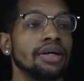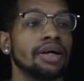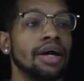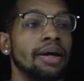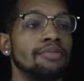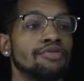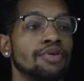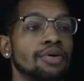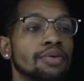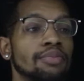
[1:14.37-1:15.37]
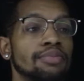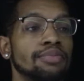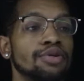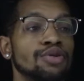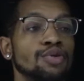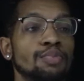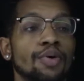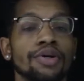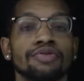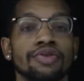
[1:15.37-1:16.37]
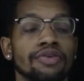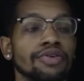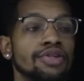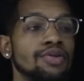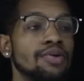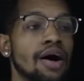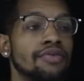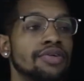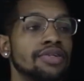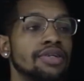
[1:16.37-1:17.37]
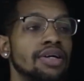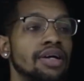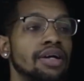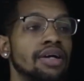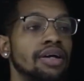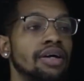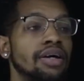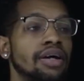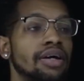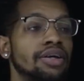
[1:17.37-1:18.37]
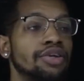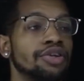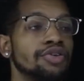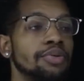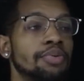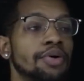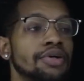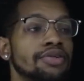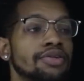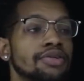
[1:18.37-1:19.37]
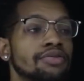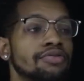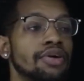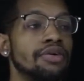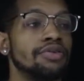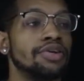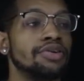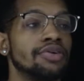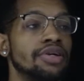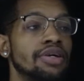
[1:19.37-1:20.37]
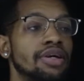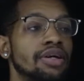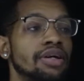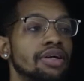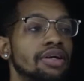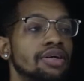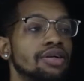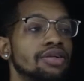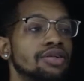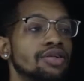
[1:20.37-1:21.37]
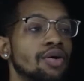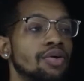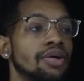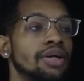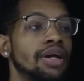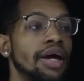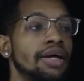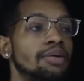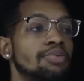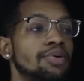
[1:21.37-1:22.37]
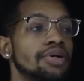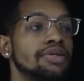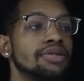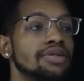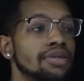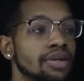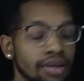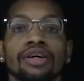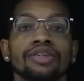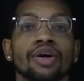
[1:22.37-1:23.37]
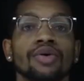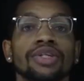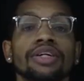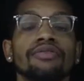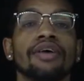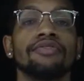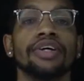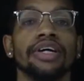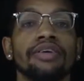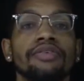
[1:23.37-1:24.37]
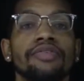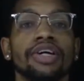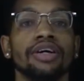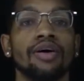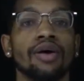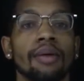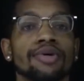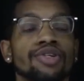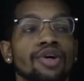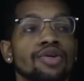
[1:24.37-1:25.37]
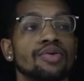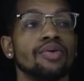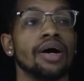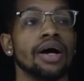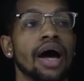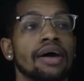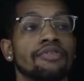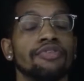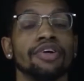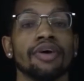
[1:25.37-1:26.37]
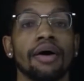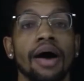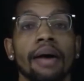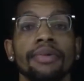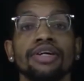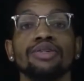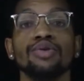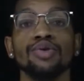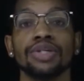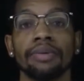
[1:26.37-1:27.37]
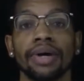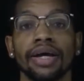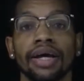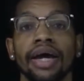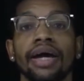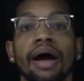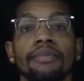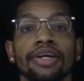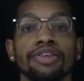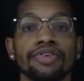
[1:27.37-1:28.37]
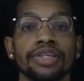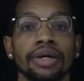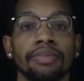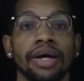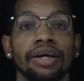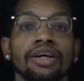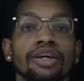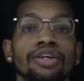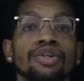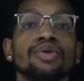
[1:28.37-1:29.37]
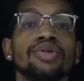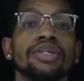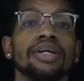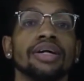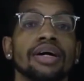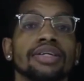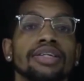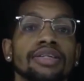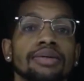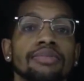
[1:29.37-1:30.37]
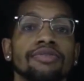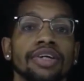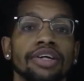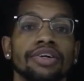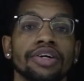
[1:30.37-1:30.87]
came from 2 points for every 2, obviously, and then 3 points for every 3, totaling 80 points. So stick around for the end of the video. I'm gonna show you how to figure out how many 2s they made and how many 3s they made using a system of linear